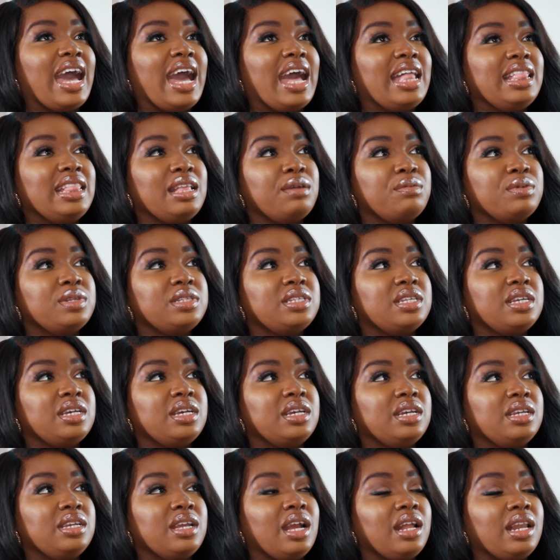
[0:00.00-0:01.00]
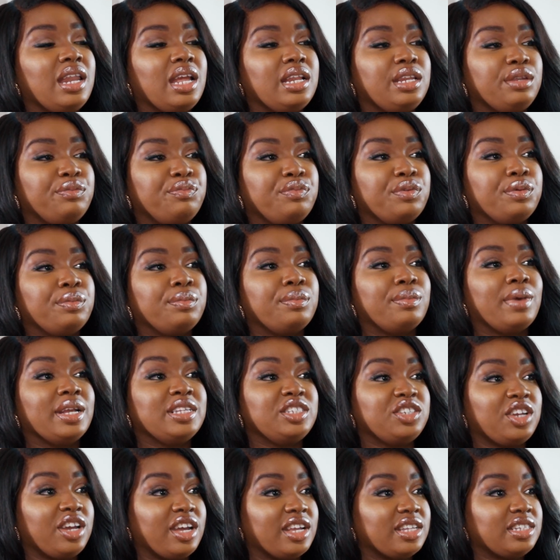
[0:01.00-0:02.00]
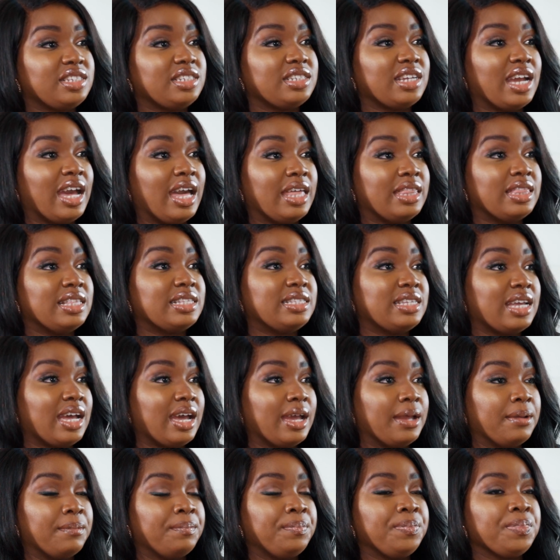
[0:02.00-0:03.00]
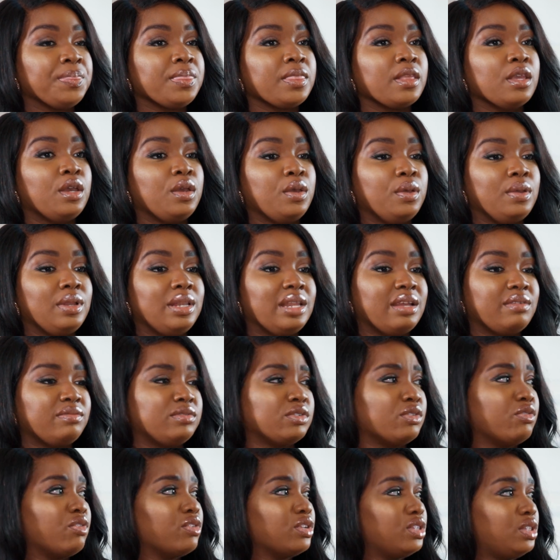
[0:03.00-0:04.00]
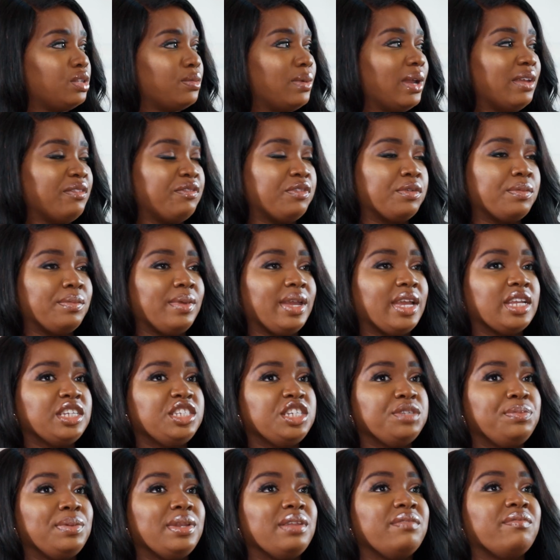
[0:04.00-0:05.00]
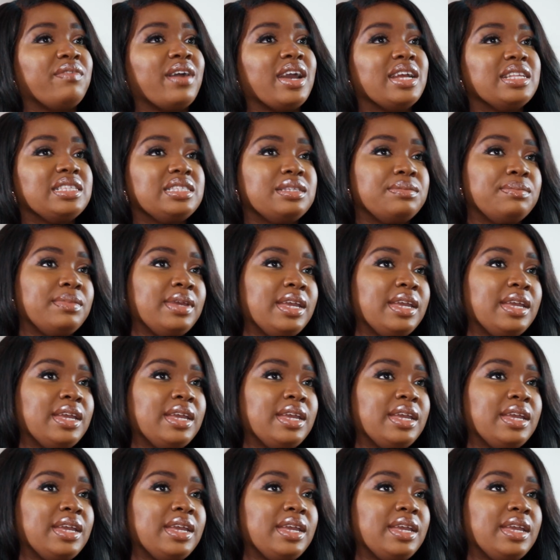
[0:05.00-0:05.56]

And there was a young lady from my church at the time who lived across the way from me, and she'd been inviting